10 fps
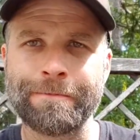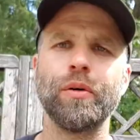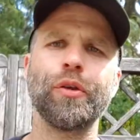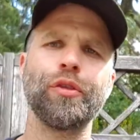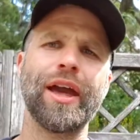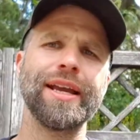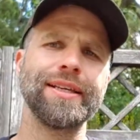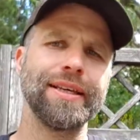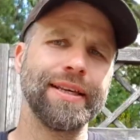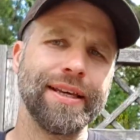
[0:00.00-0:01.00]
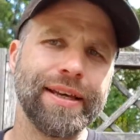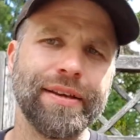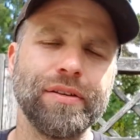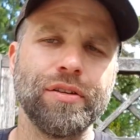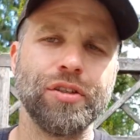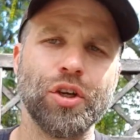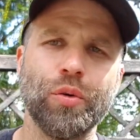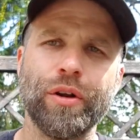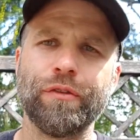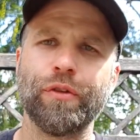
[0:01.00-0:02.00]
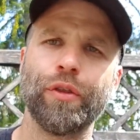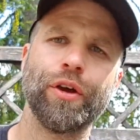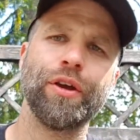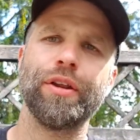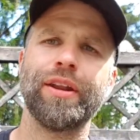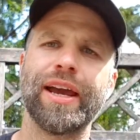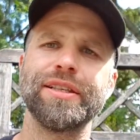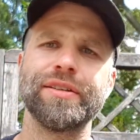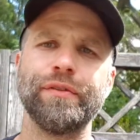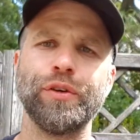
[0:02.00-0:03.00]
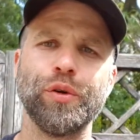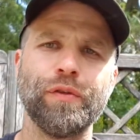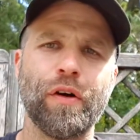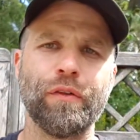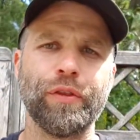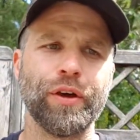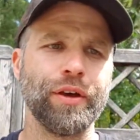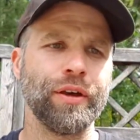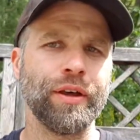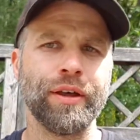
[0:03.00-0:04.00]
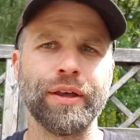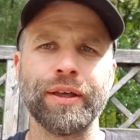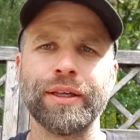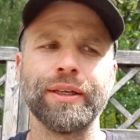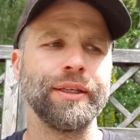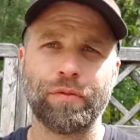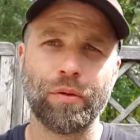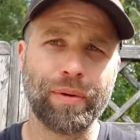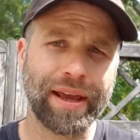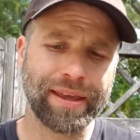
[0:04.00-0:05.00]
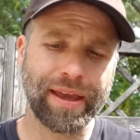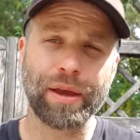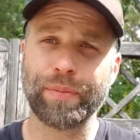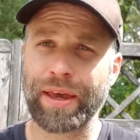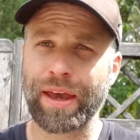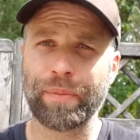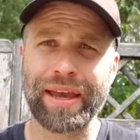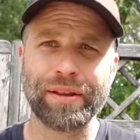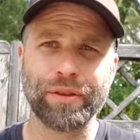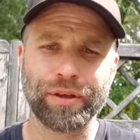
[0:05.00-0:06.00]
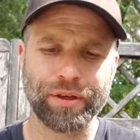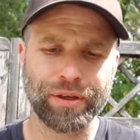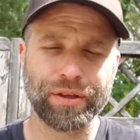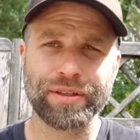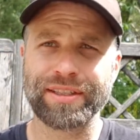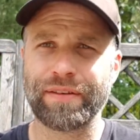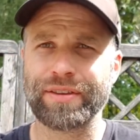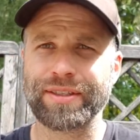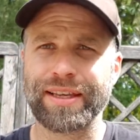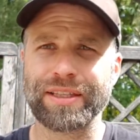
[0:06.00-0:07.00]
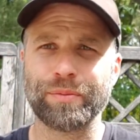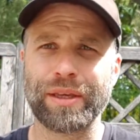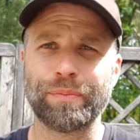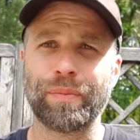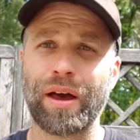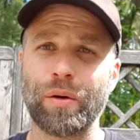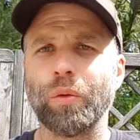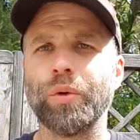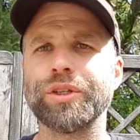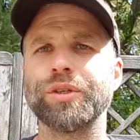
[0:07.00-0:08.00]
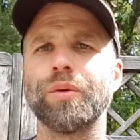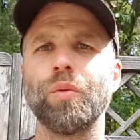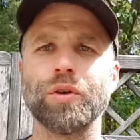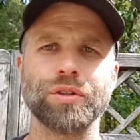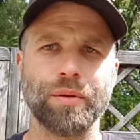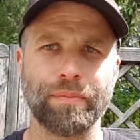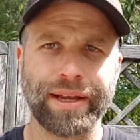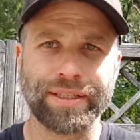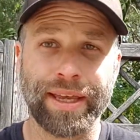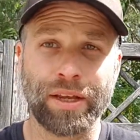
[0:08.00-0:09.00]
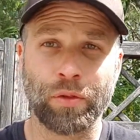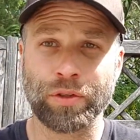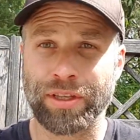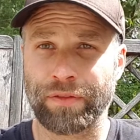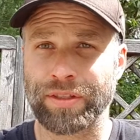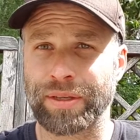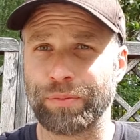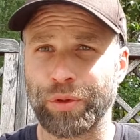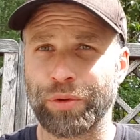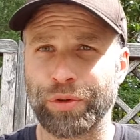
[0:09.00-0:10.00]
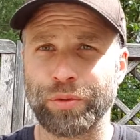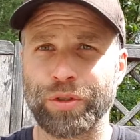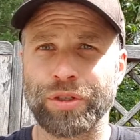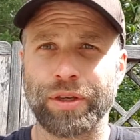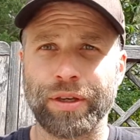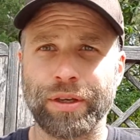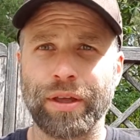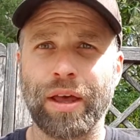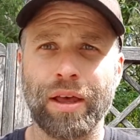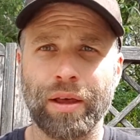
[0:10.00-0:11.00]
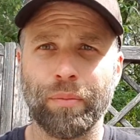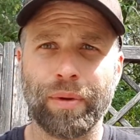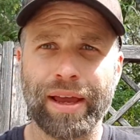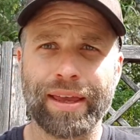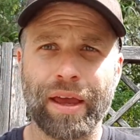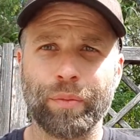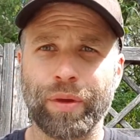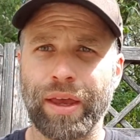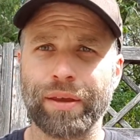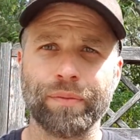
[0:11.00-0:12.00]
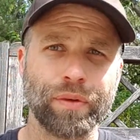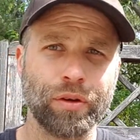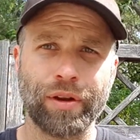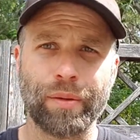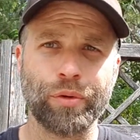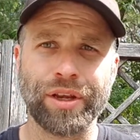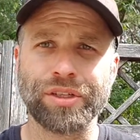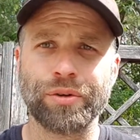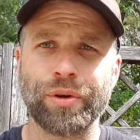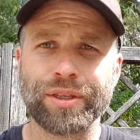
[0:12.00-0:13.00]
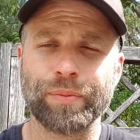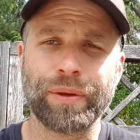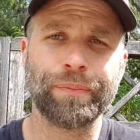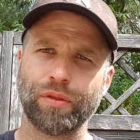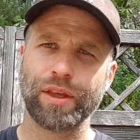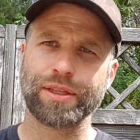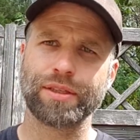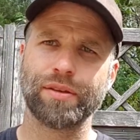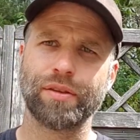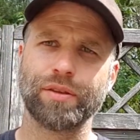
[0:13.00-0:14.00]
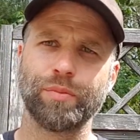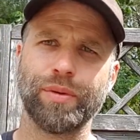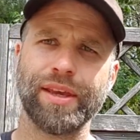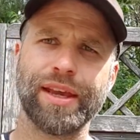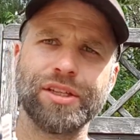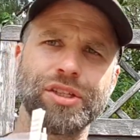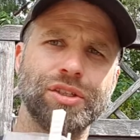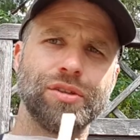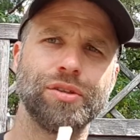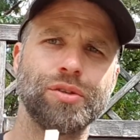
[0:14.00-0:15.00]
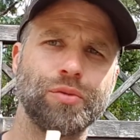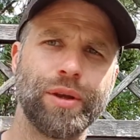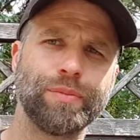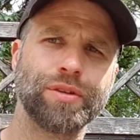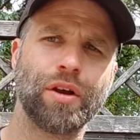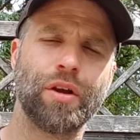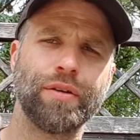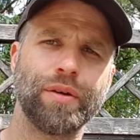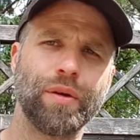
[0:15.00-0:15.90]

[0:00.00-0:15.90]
I want to thank uh, Tony for the nice review of the black IPA I made, the Seven Sins Beat Bow, which was my take on the 17 Brew Crews uh, black IPA collaboration recipe. These pH strips are